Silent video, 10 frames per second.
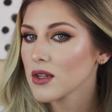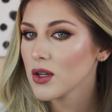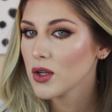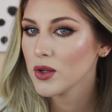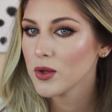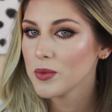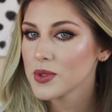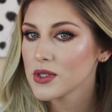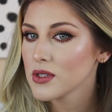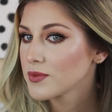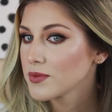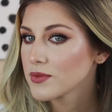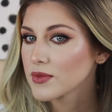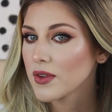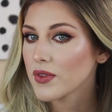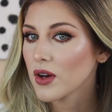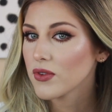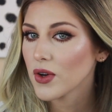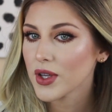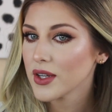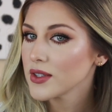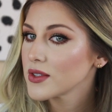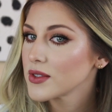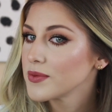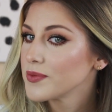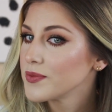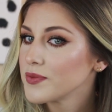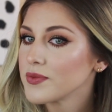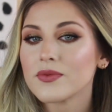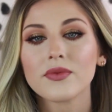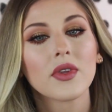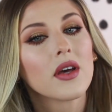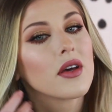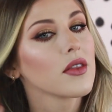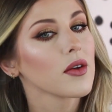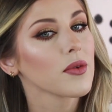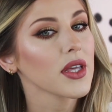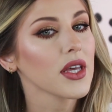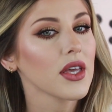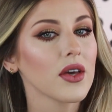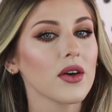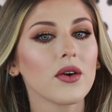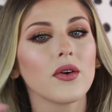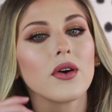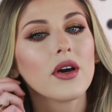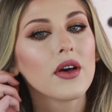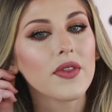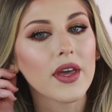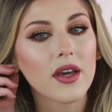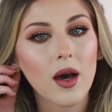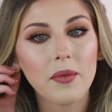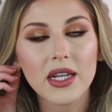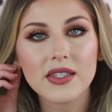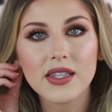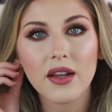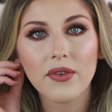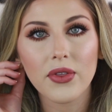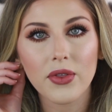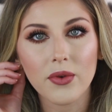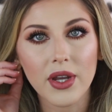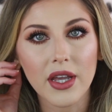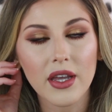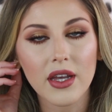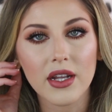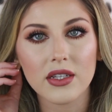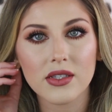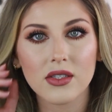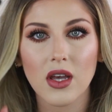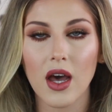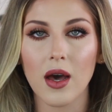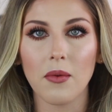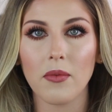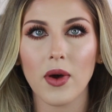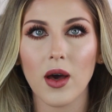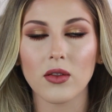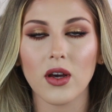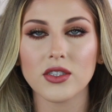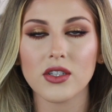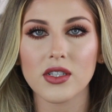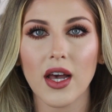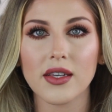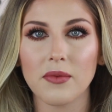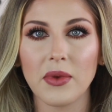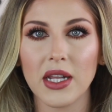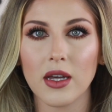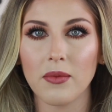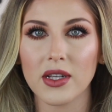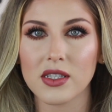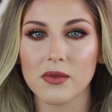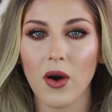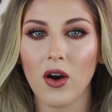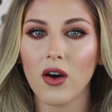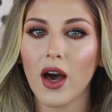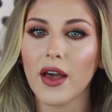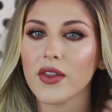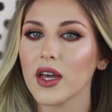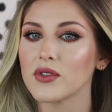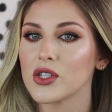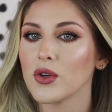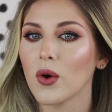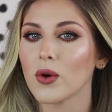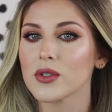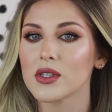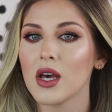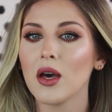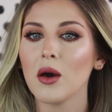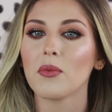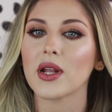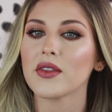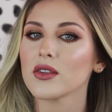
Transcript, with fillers: little hoops, if they'll focus. They're really cute. They come in a set of three and it's um, a larger size, a medium, and a small. I only have two holes. But I